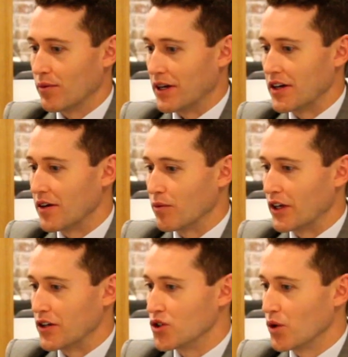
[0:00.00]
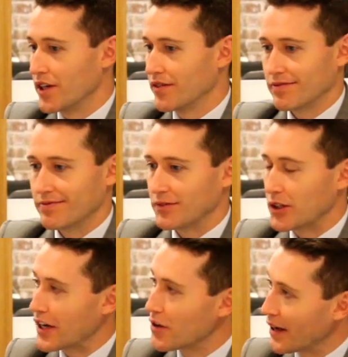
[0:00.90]
when you join, you
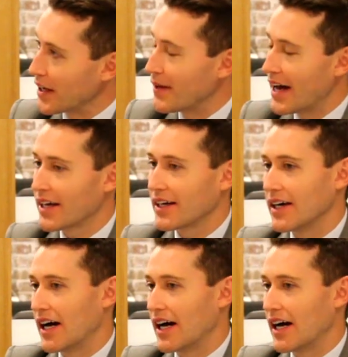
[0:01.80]
get your money back.